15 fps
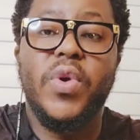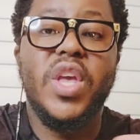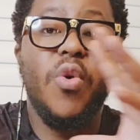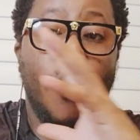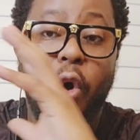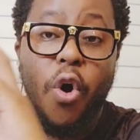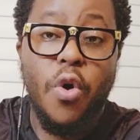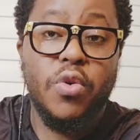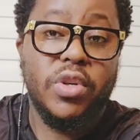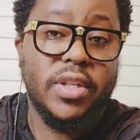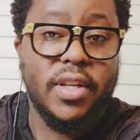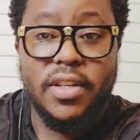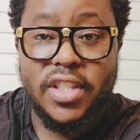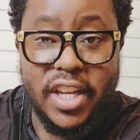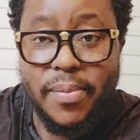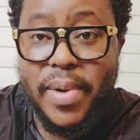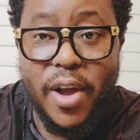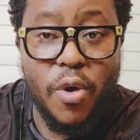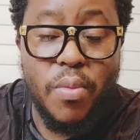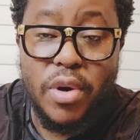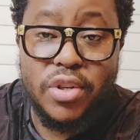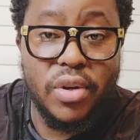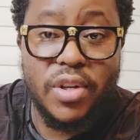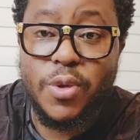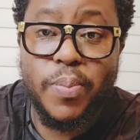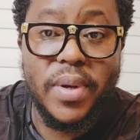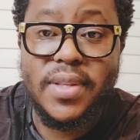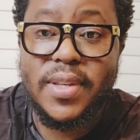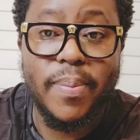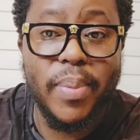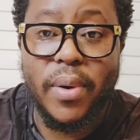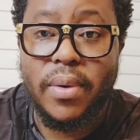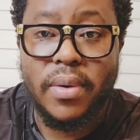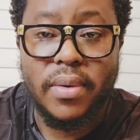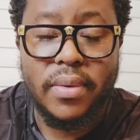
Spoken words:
hold Jeremiah Omoto responsible.